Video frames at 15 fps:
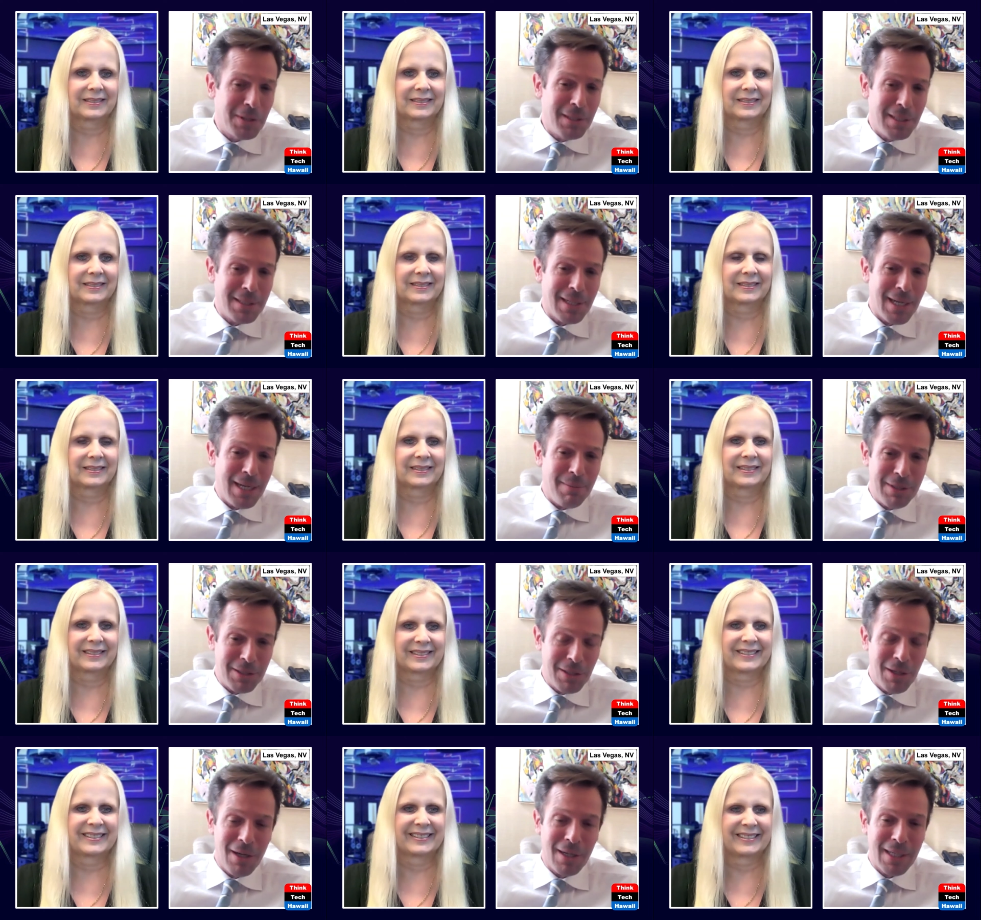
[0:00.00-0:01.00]
Speaker 1: of the time it's
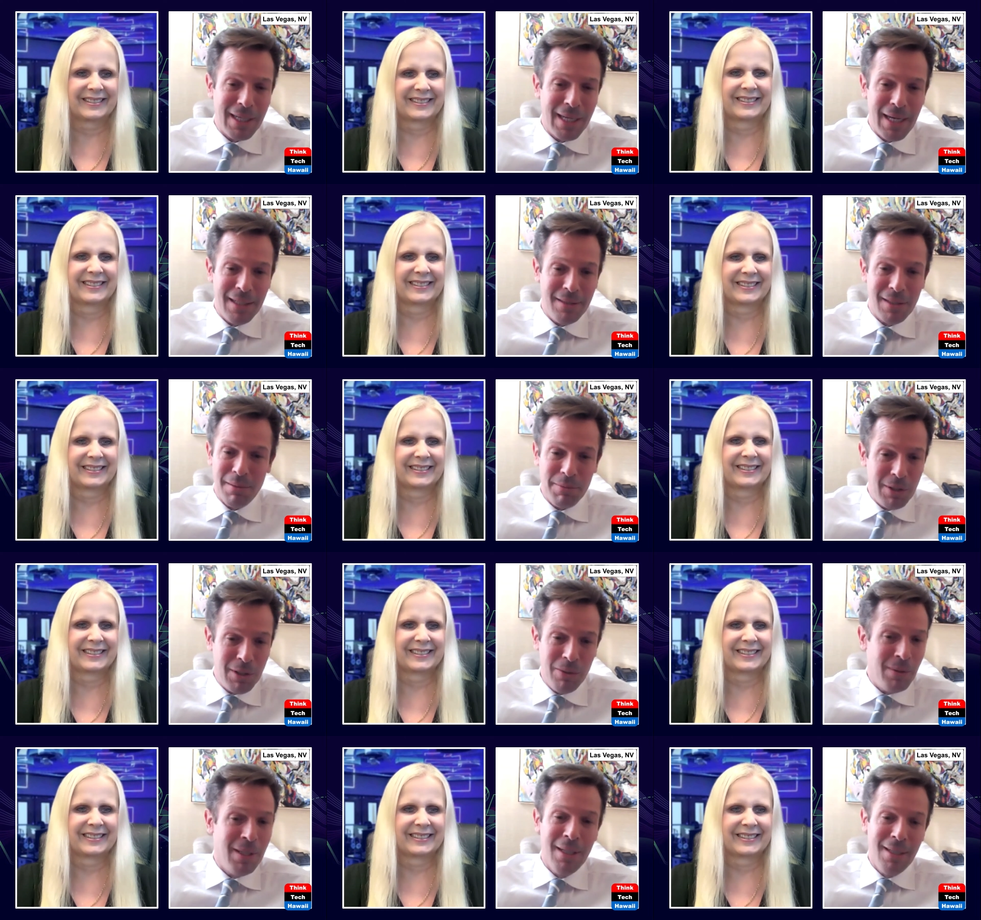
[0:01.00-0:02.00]
talking heads on
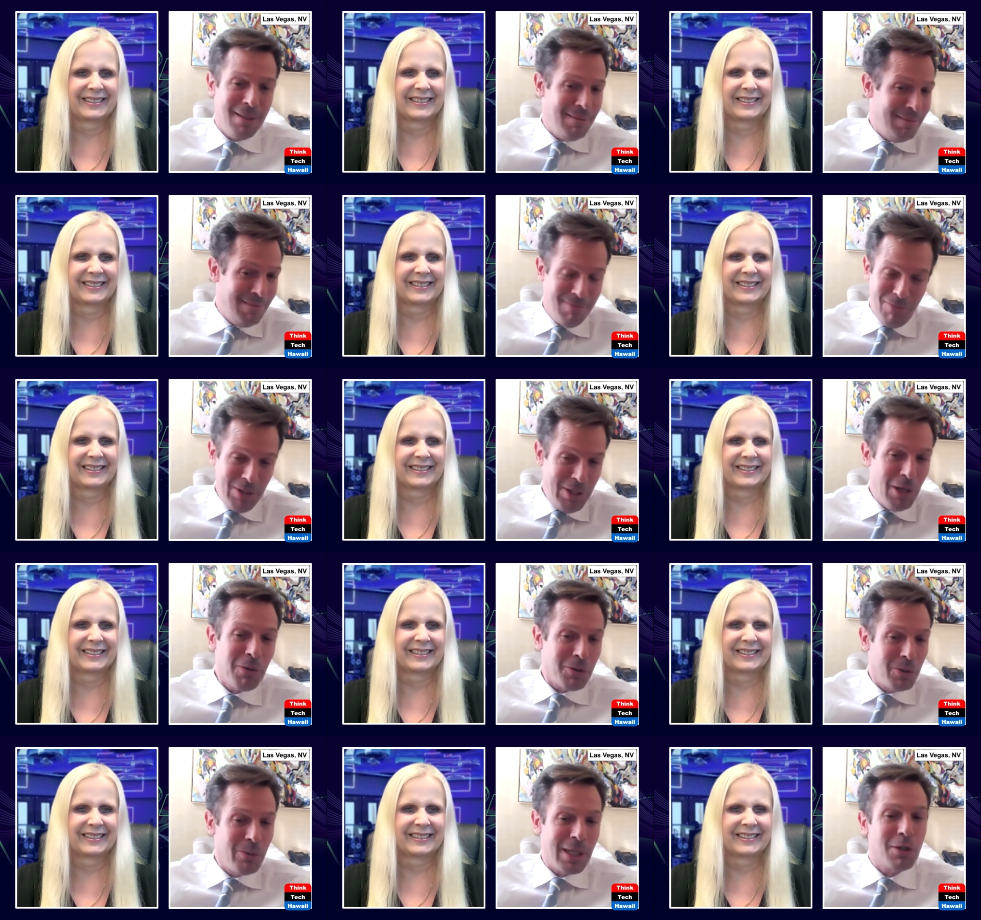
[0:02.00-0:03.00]
mute. We don't
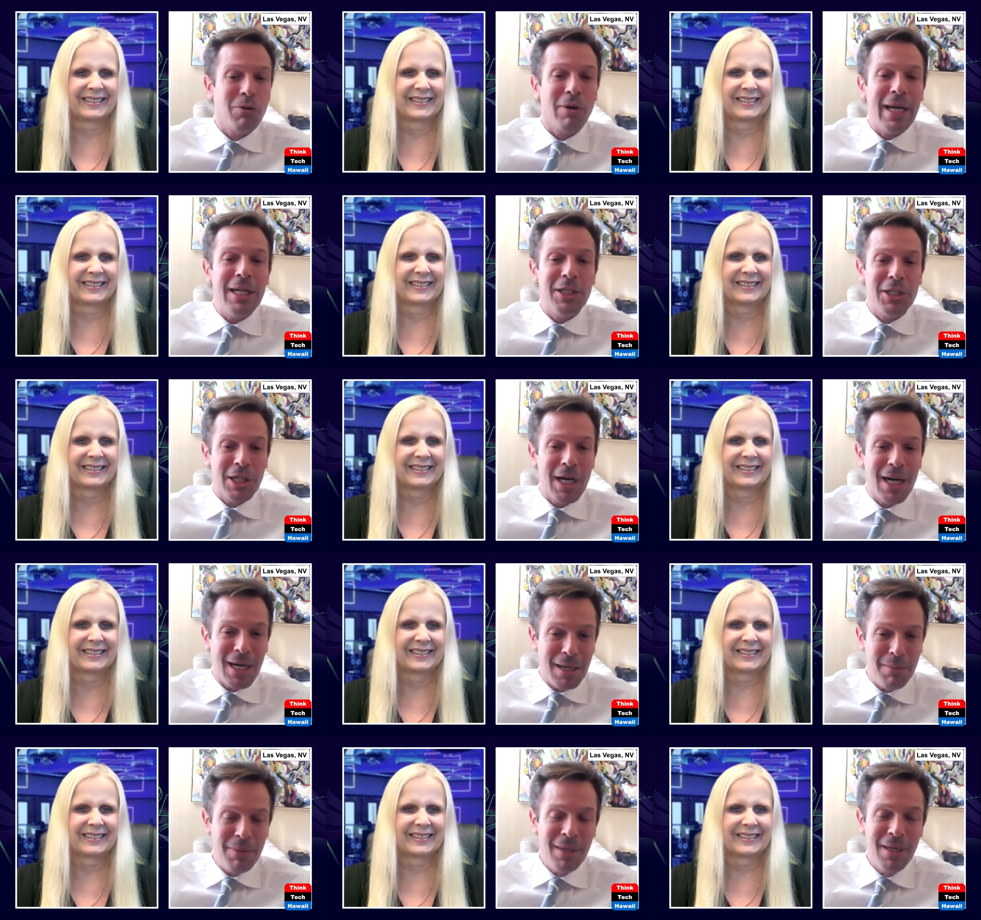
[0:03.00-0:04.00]
do a great
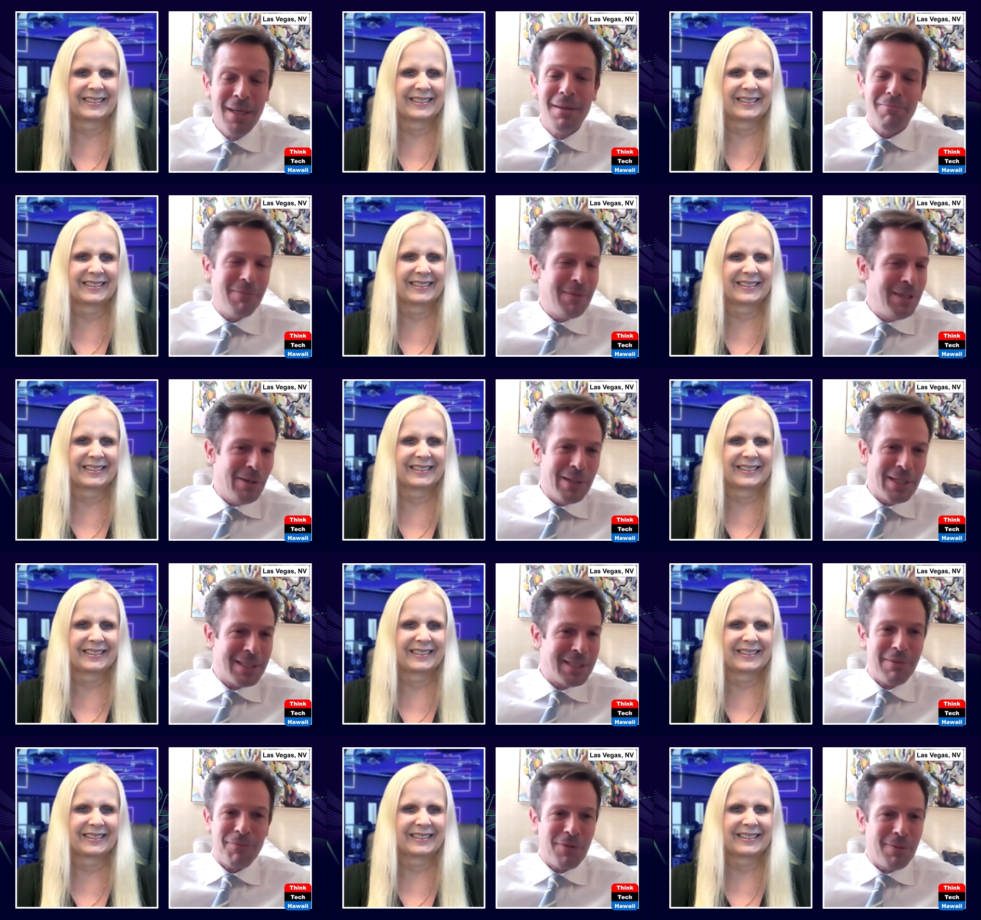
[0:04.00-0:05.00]
job, you know,
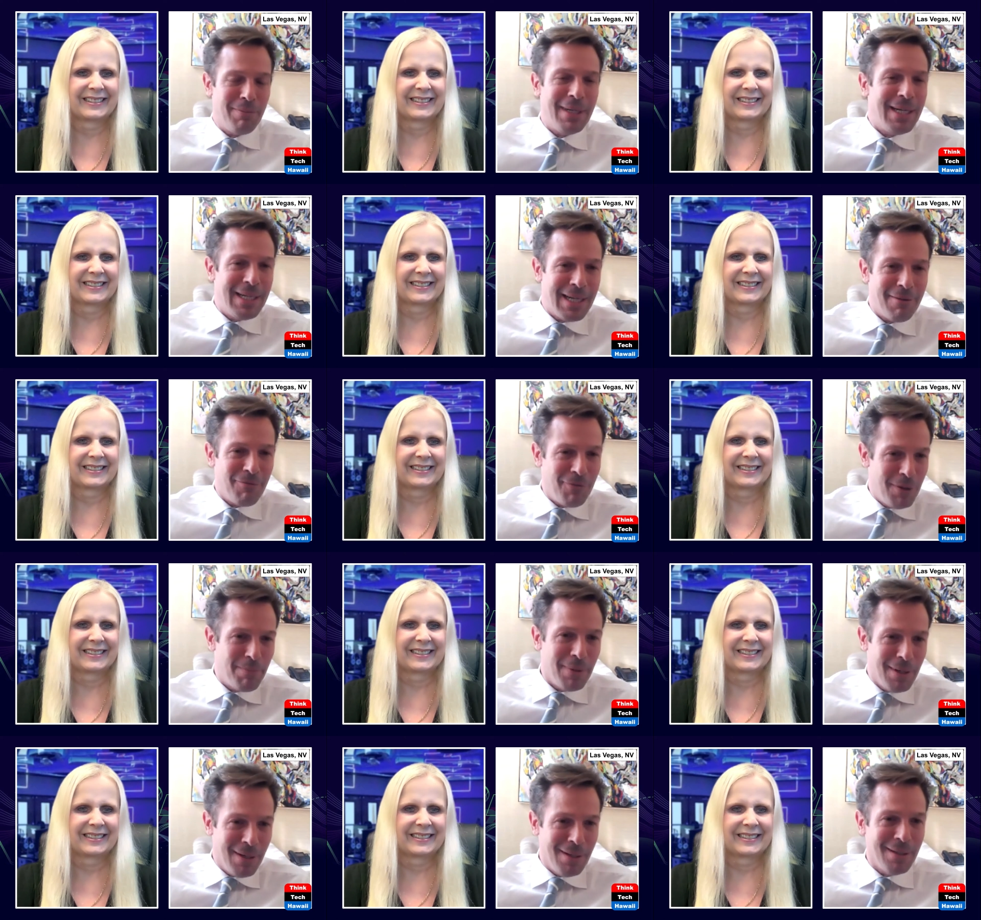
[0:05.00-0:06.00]
except for Monday Night
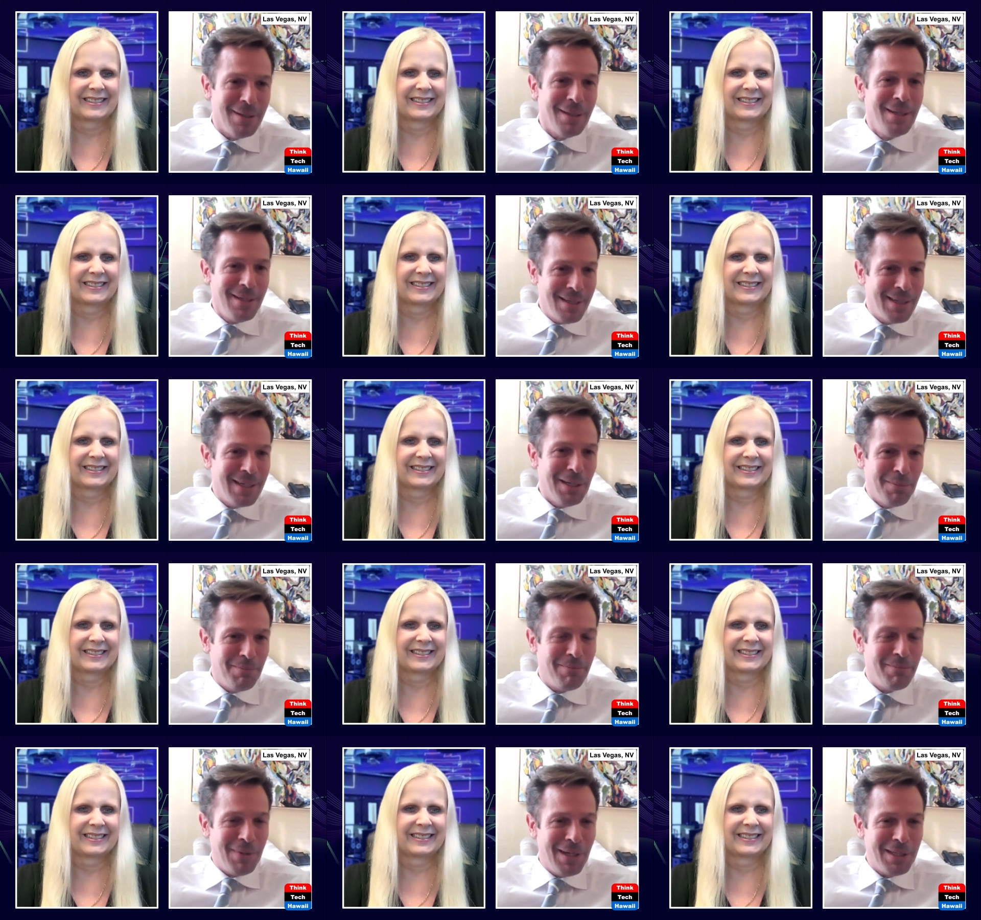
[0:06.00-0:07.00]
Football, you know,
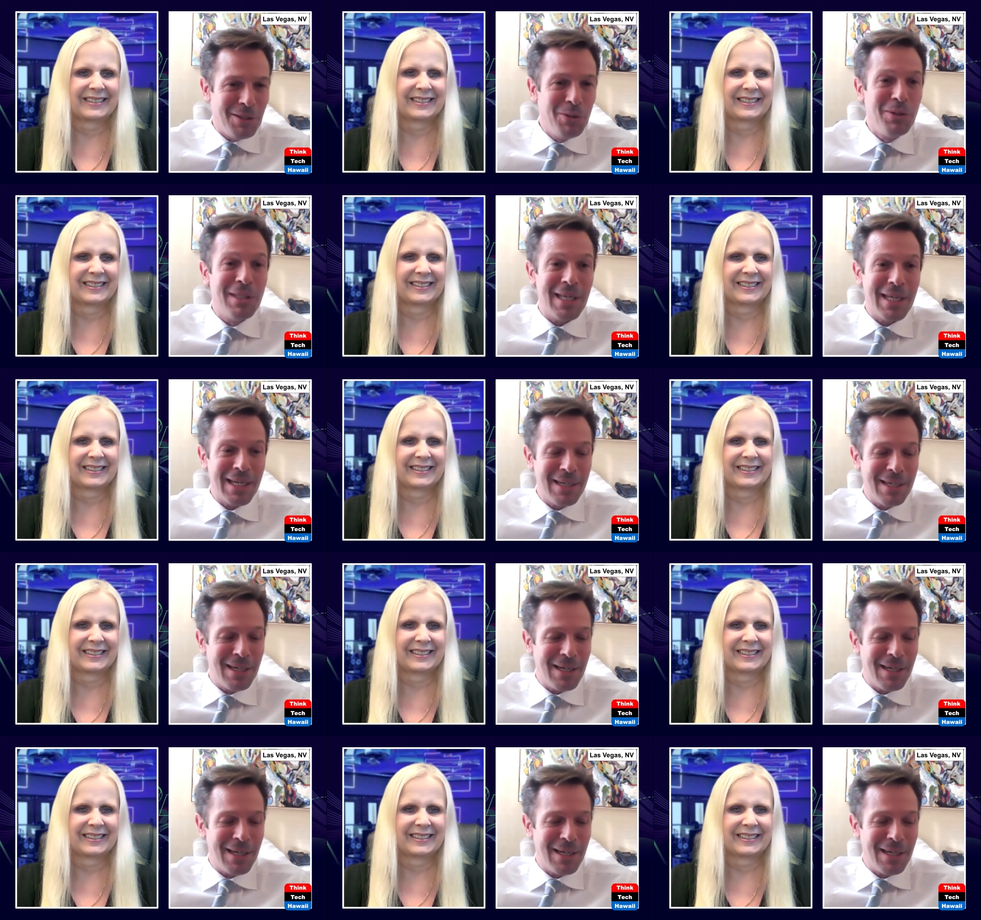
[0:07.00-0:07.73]
uh, using uh,